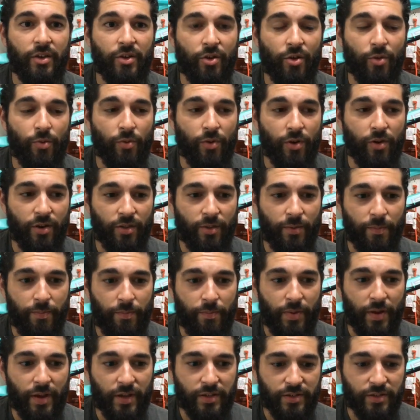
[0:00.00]
One of the
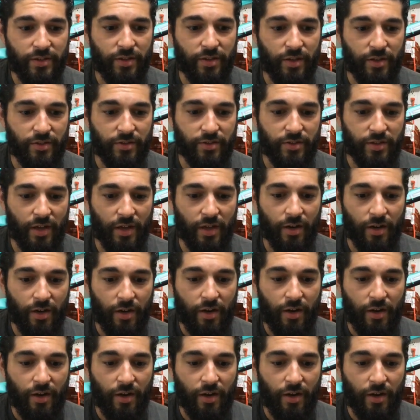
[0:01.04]
best things that